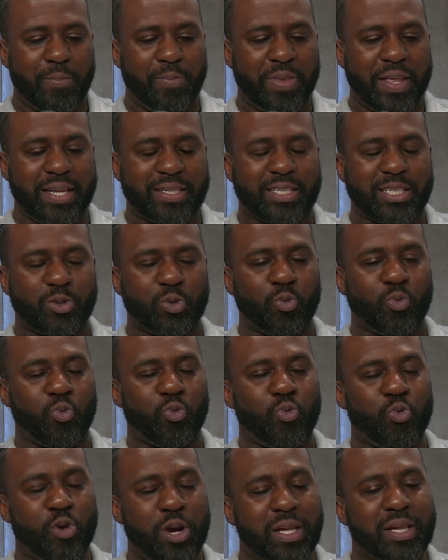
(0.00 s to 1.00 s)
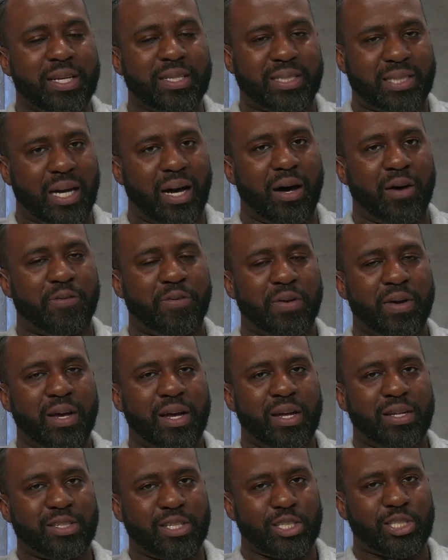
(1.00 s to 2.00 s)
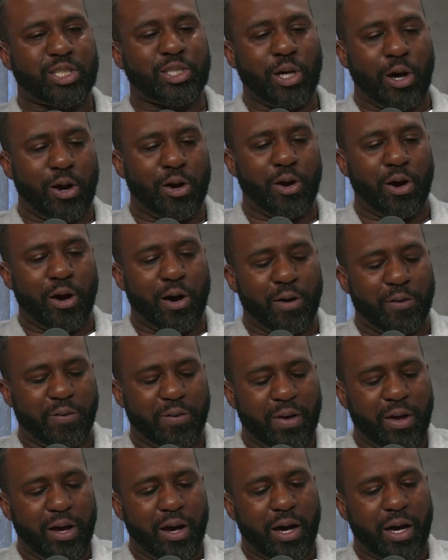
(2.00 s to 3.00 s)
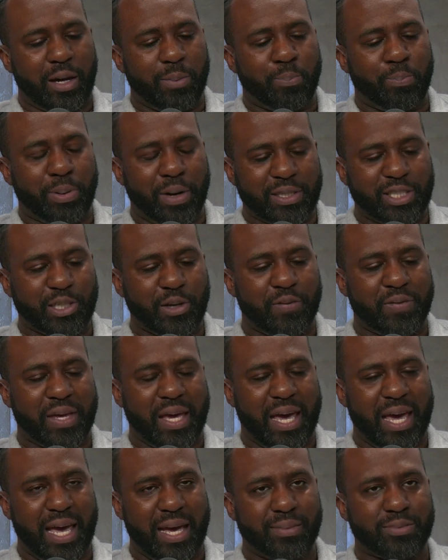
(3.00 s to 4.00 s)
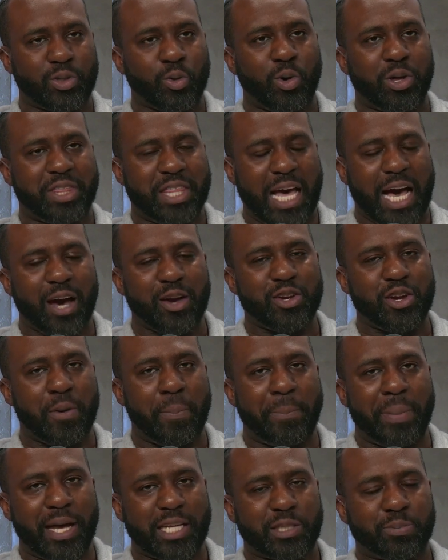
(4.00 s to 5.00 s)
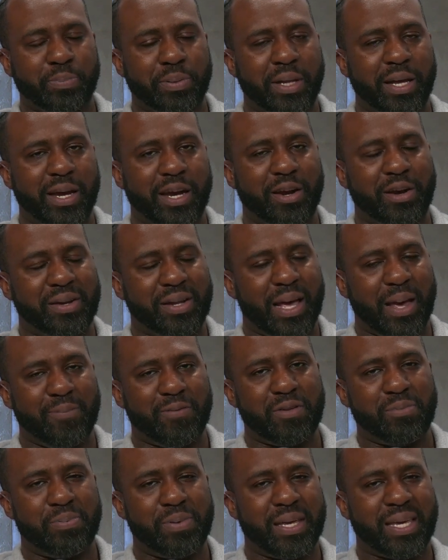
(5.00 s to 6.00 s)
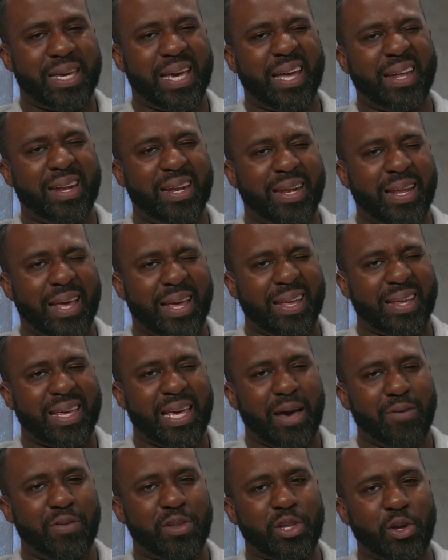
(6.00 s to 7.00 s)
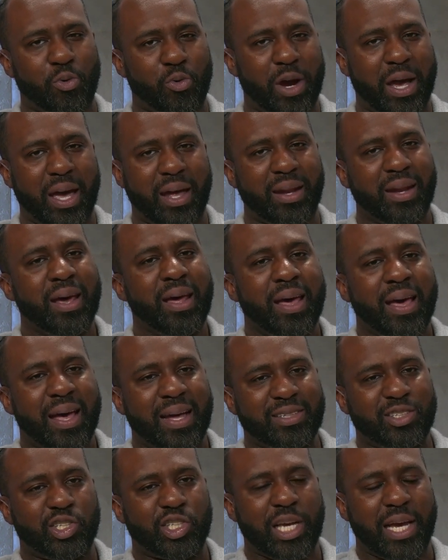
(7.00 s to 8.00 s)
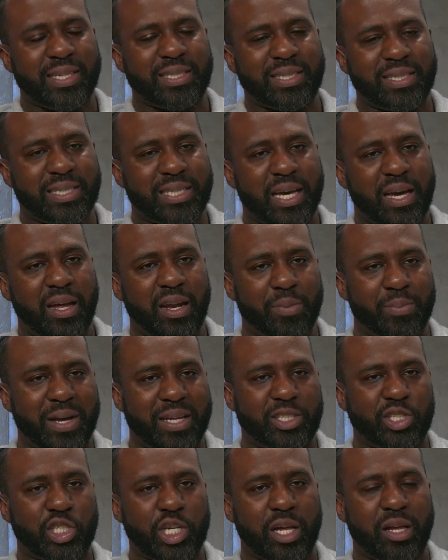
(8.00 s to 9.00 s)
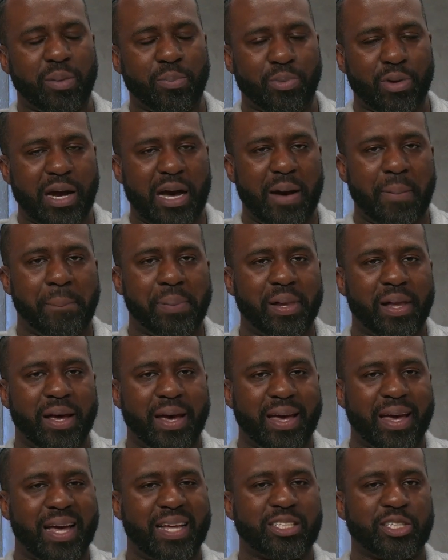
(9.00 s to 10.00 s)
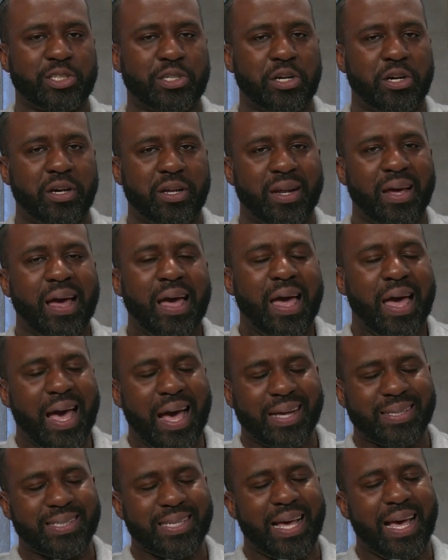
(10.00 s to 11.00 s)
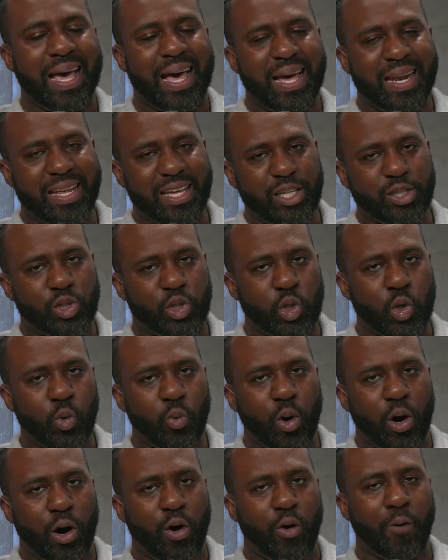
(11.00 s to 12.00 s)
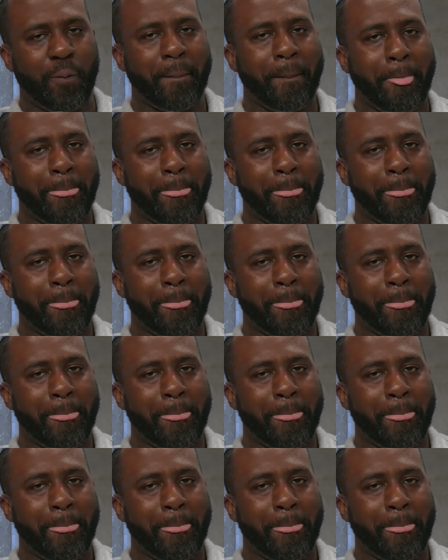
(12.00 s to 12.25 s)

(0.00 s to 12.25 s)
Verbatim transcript: It's really tough to start off a bunch of games without your best player and MVP candidate in Kevin Durant, and Jayson Tatum and Jaylen Brown playing as good as any duo